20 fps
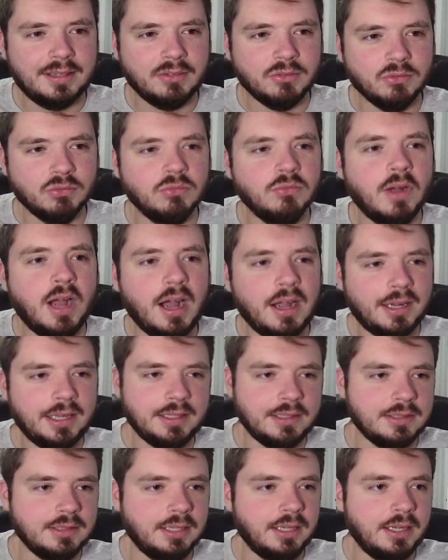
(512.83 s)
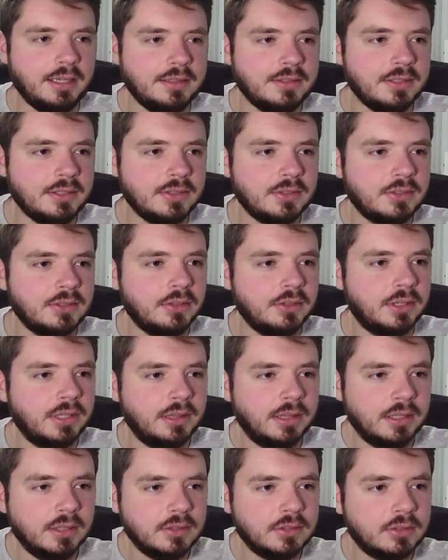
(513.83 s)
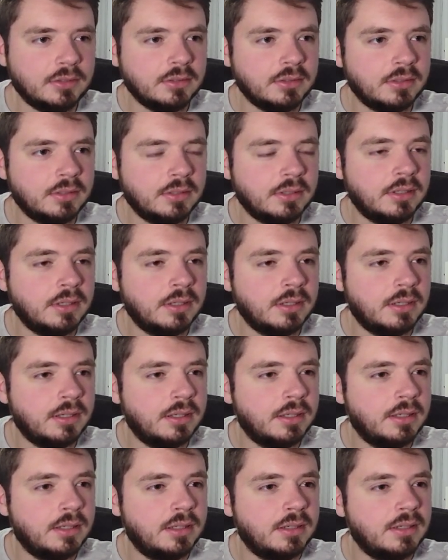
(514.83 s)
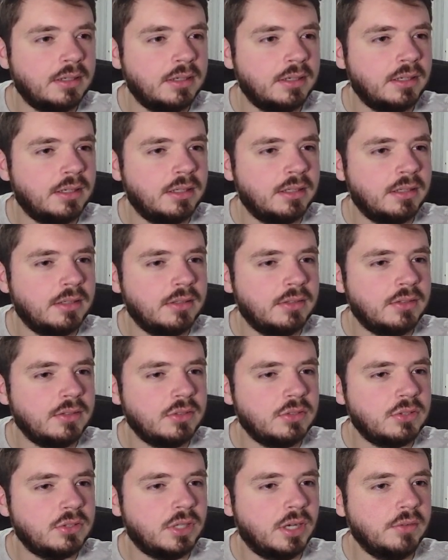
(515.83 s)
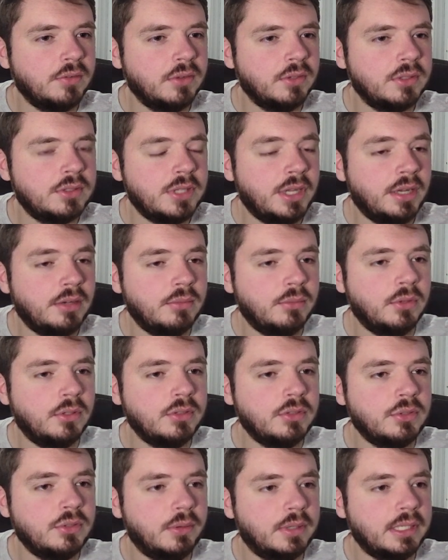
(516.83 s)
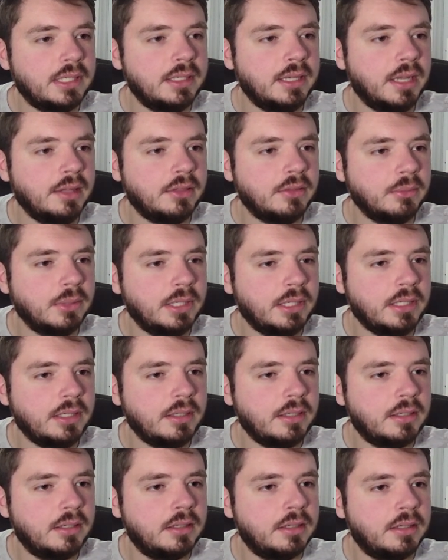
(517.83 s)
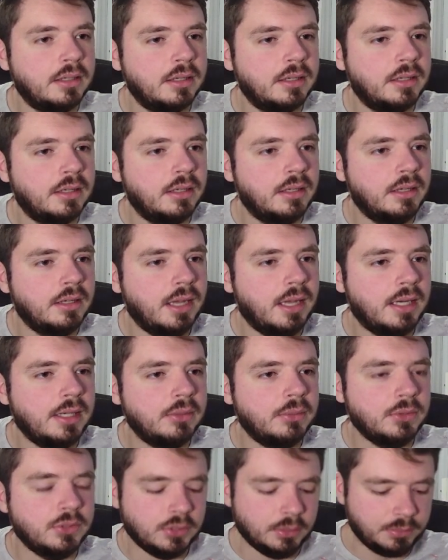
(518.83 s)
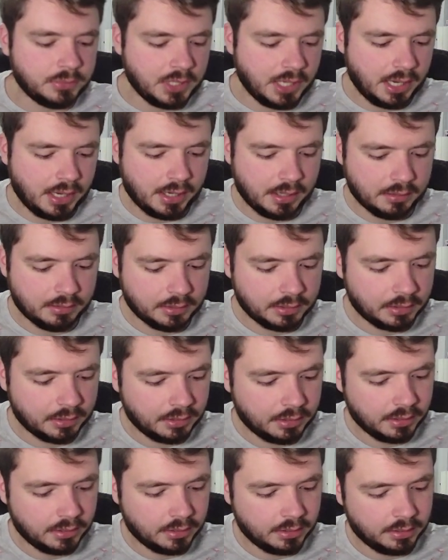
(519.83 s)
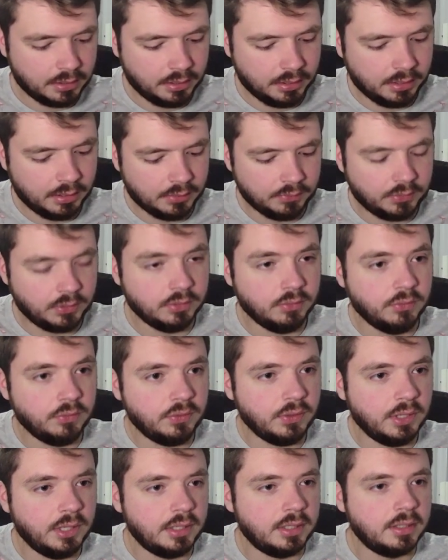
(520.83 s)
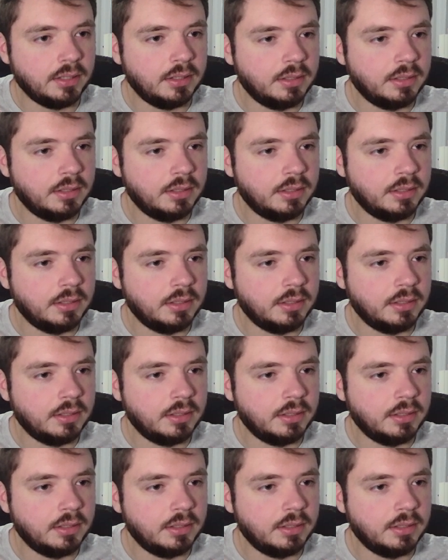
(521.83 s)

rocket scientists. Look at this. Discovered 10.1.20.3, and it was obtained. If config.